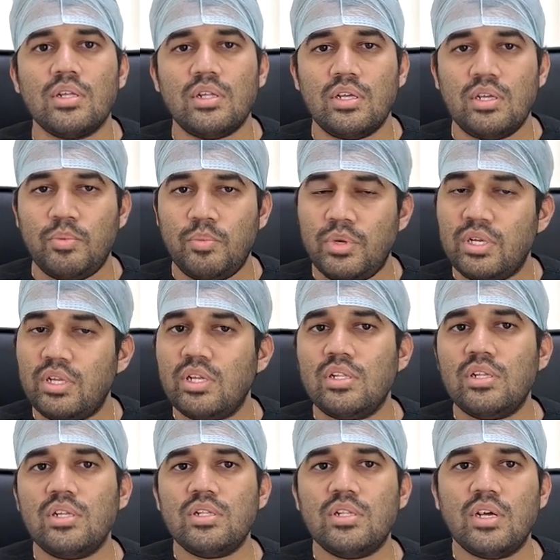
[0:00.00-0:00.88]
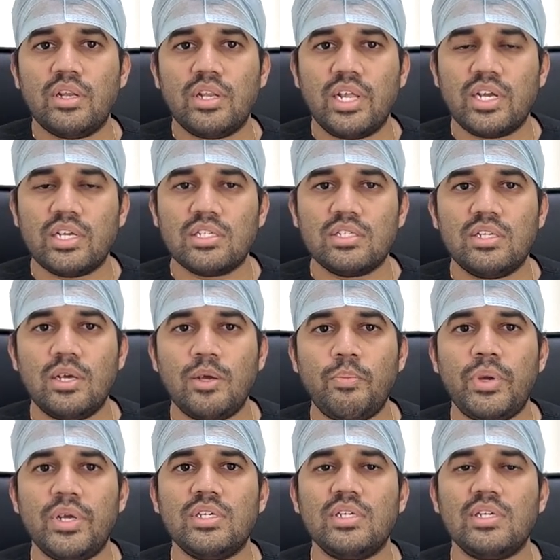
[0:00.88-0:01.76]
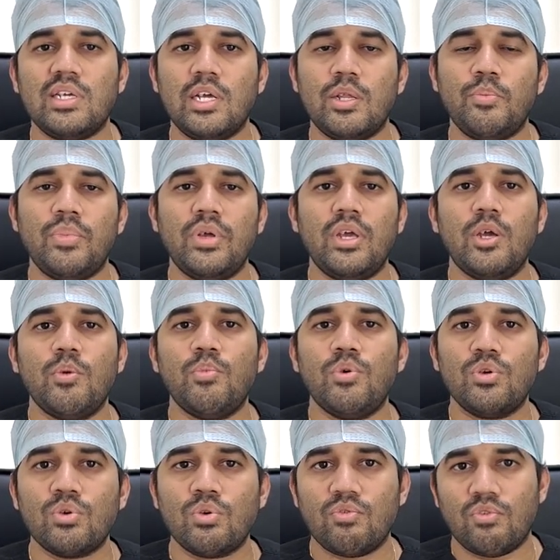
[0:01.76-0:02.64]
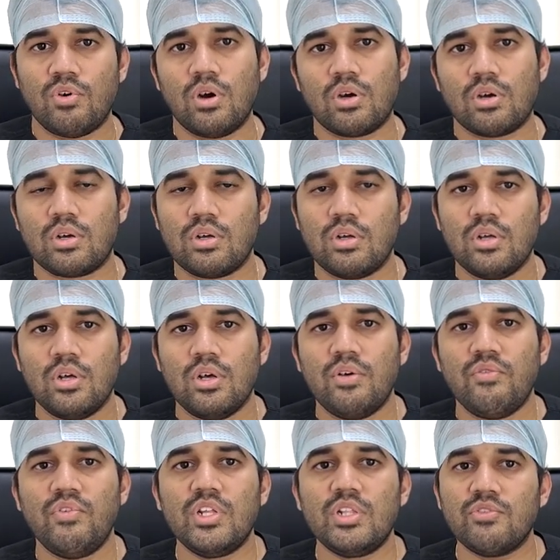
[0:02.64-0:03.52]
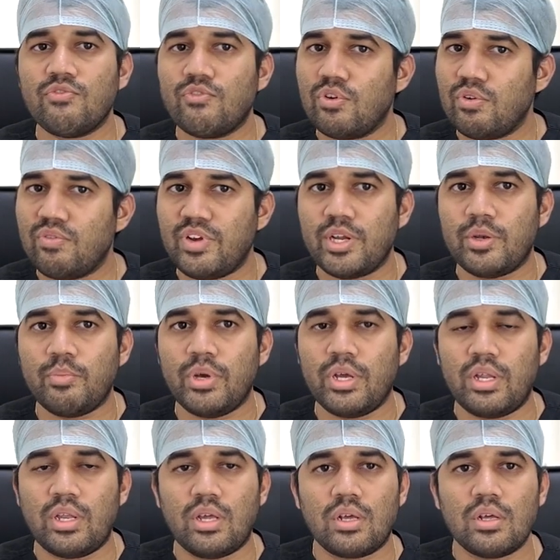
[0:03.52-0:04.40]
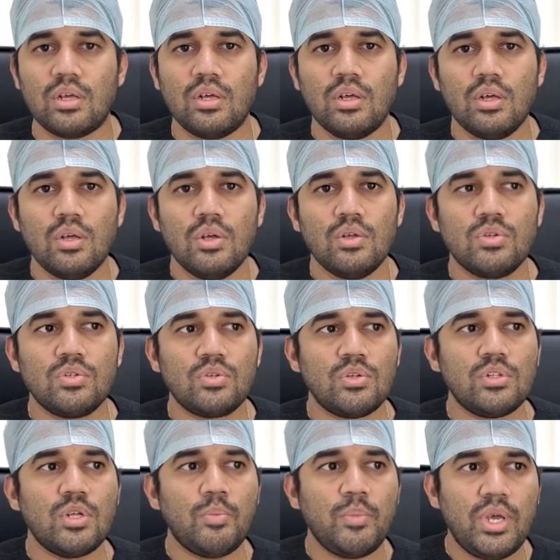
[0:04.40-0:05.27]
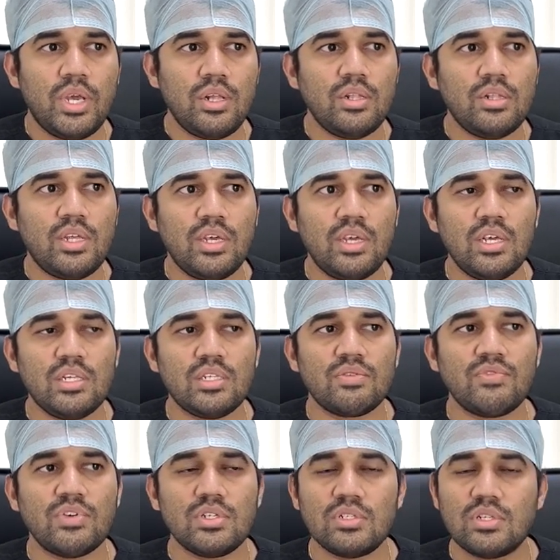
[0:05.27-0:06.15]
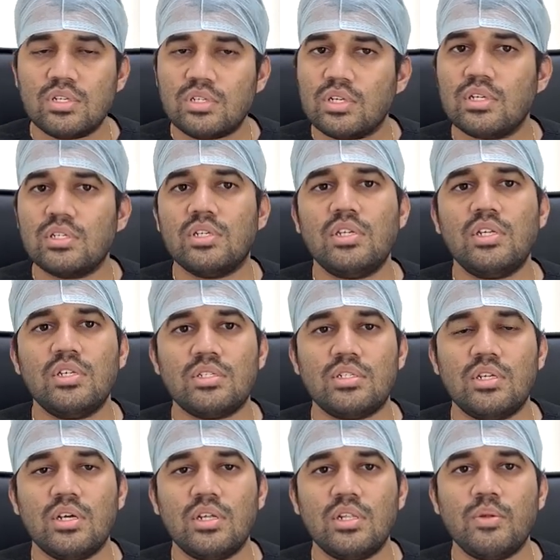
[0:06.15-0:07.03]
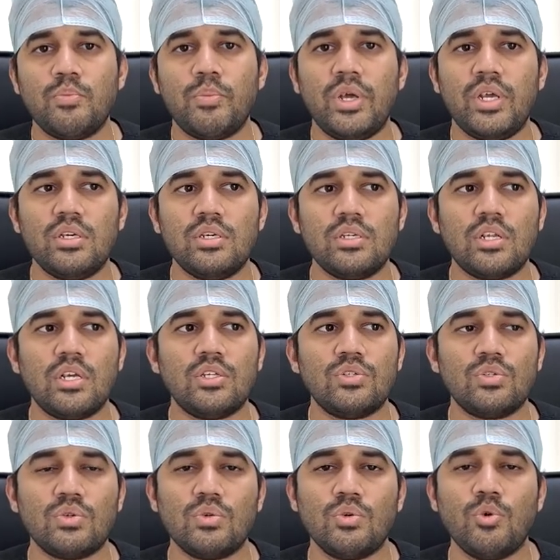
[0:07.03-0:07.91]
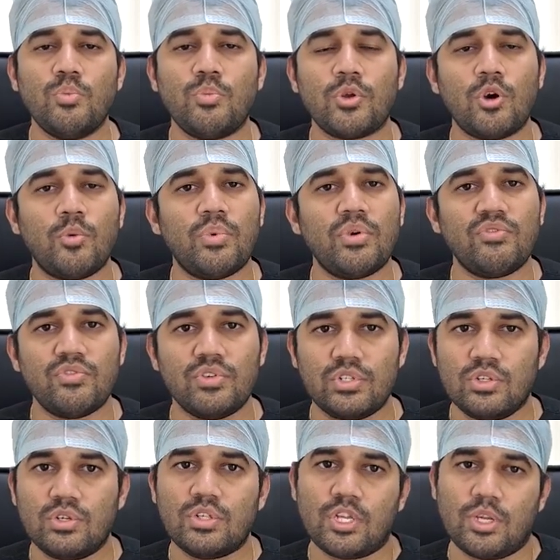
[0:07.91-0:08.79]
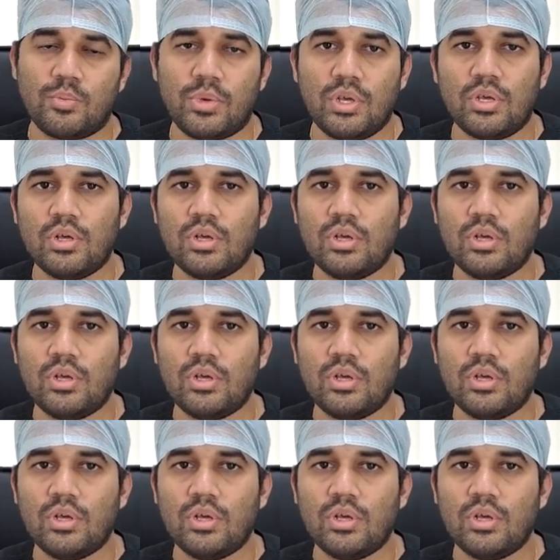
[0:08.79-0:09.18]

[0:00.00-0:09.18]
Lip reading: immediately the next day patient can be able to walk with full weight bearing. So the main thing is, once the surgery is done, patient has to do proper physiotherapy